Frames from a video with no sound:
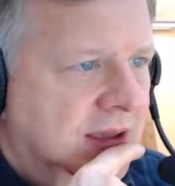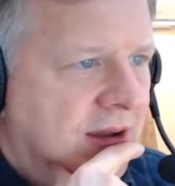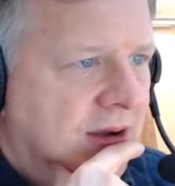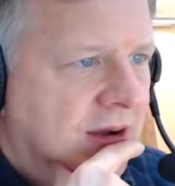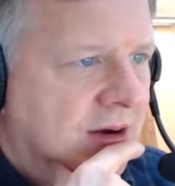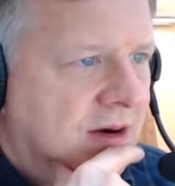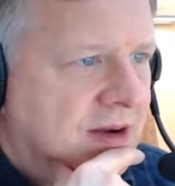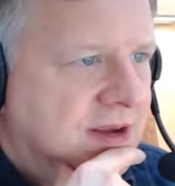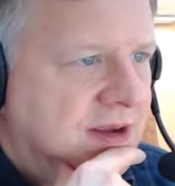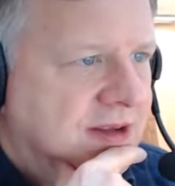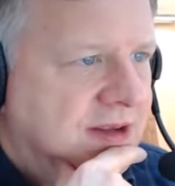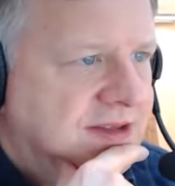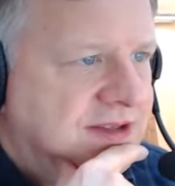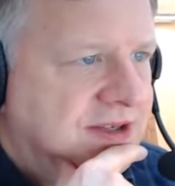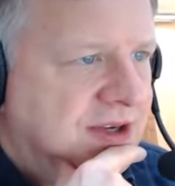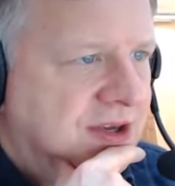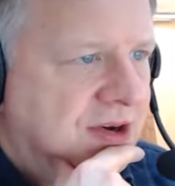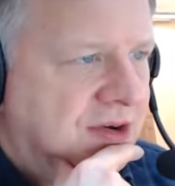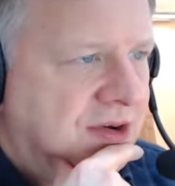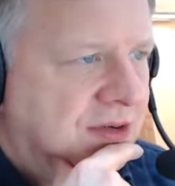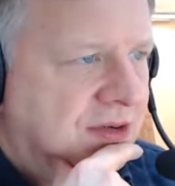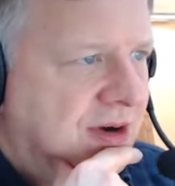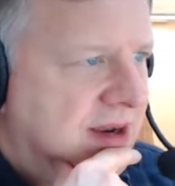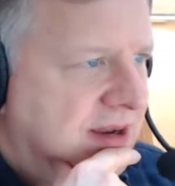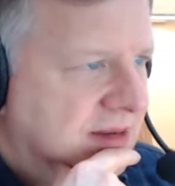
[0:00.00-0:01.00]
are
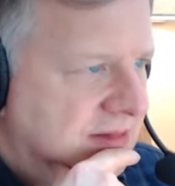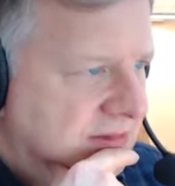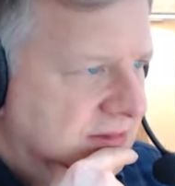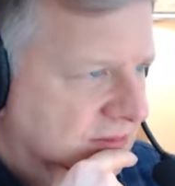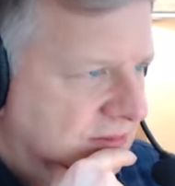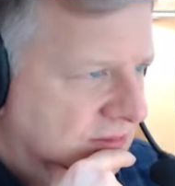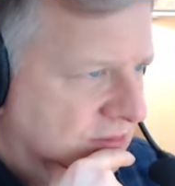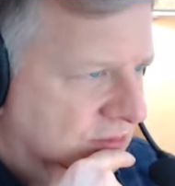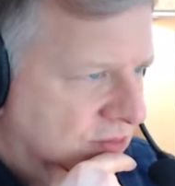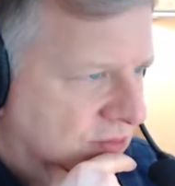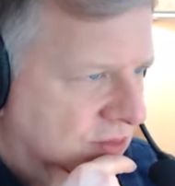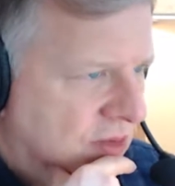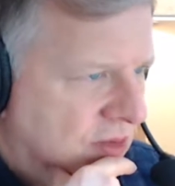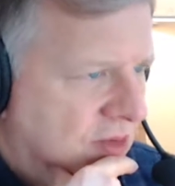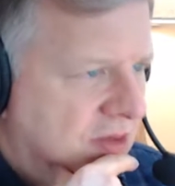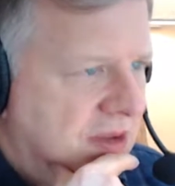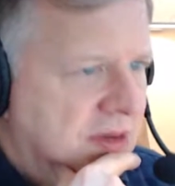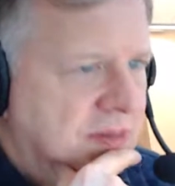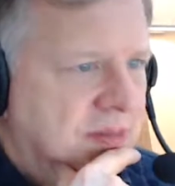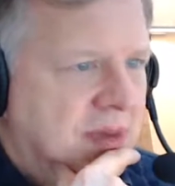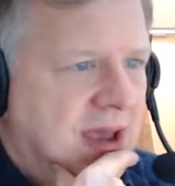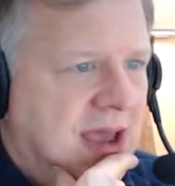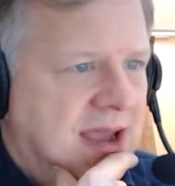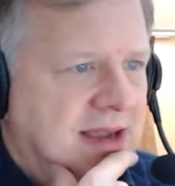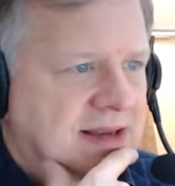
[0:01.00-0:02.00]
considering
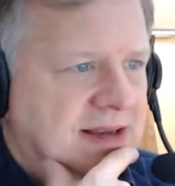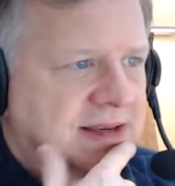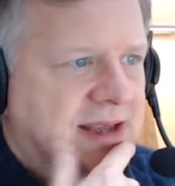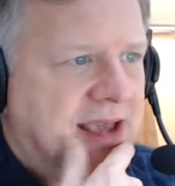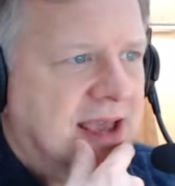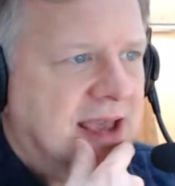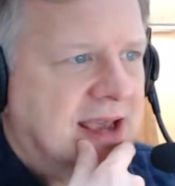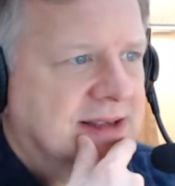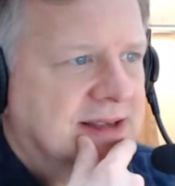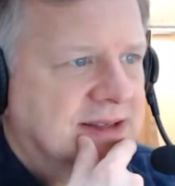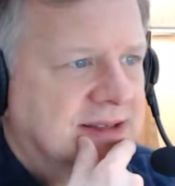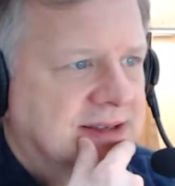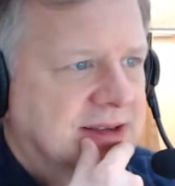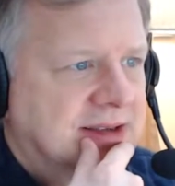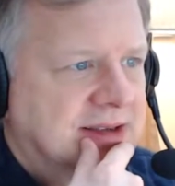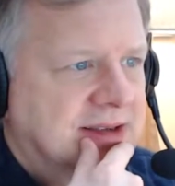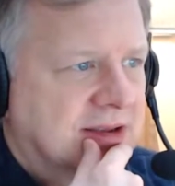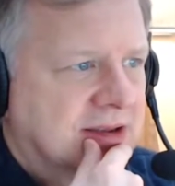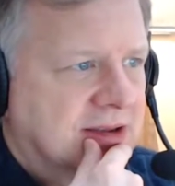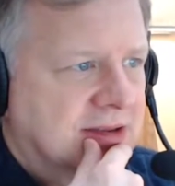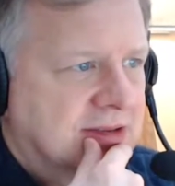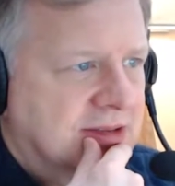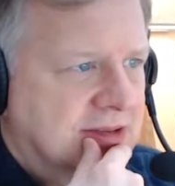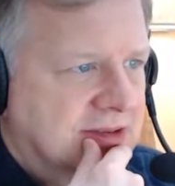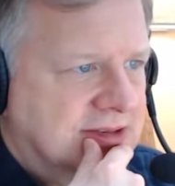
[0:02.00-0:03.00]
rolling back
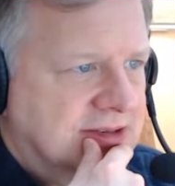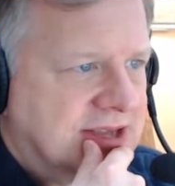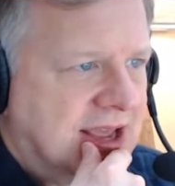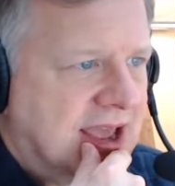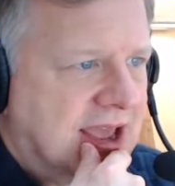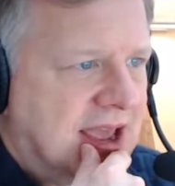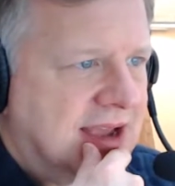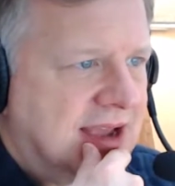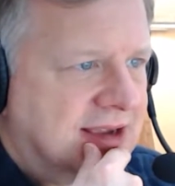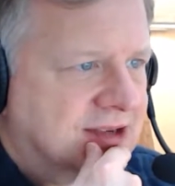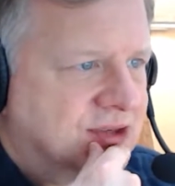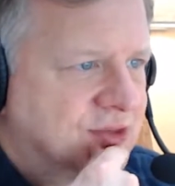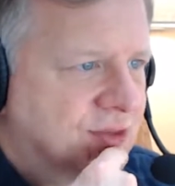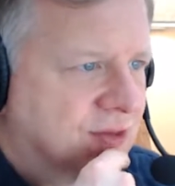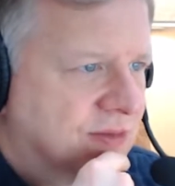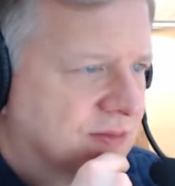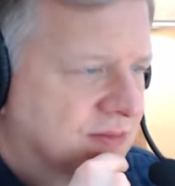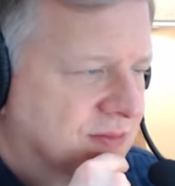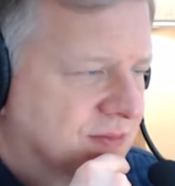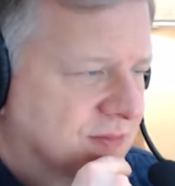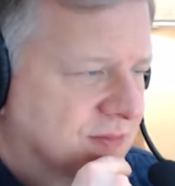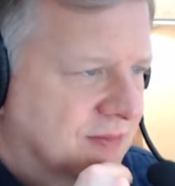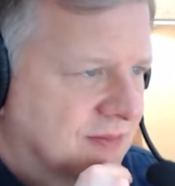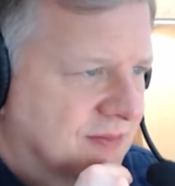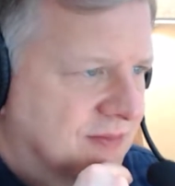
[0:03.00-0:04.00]
the tax or
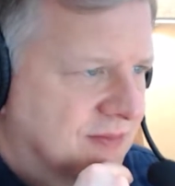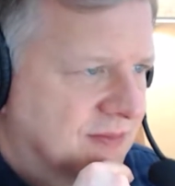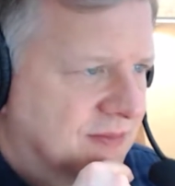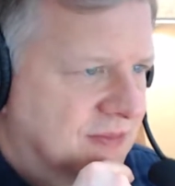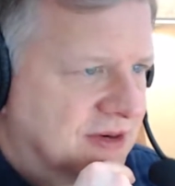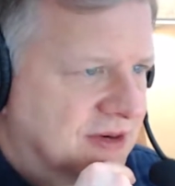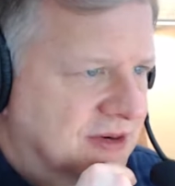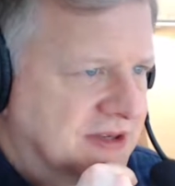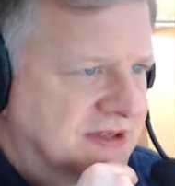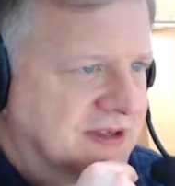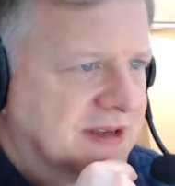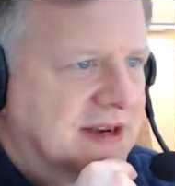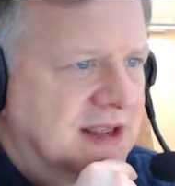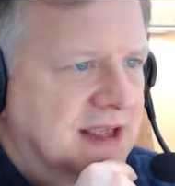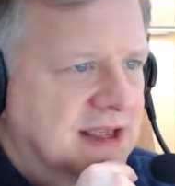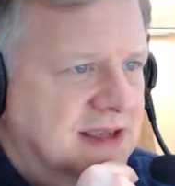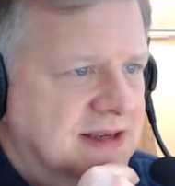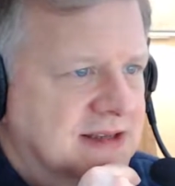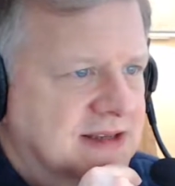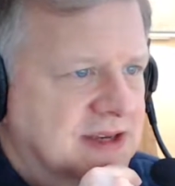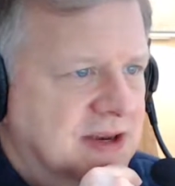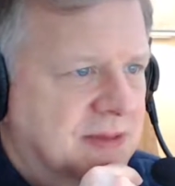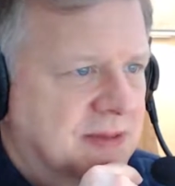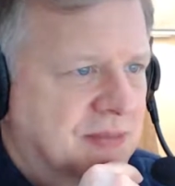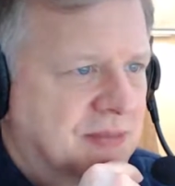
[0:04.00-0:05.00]
rescinding
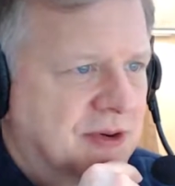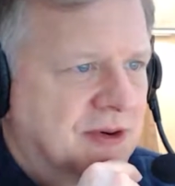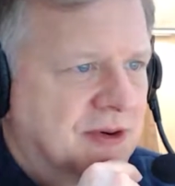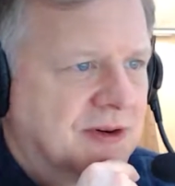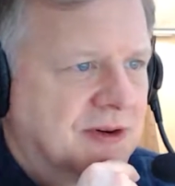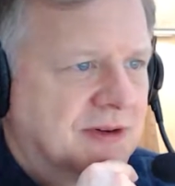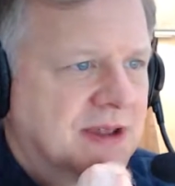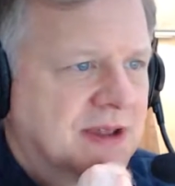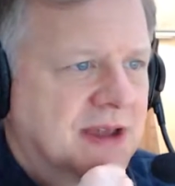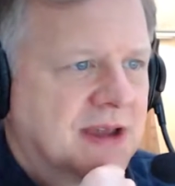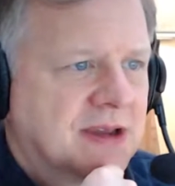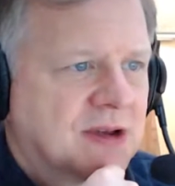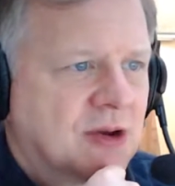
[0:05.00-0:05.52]
it temporarily.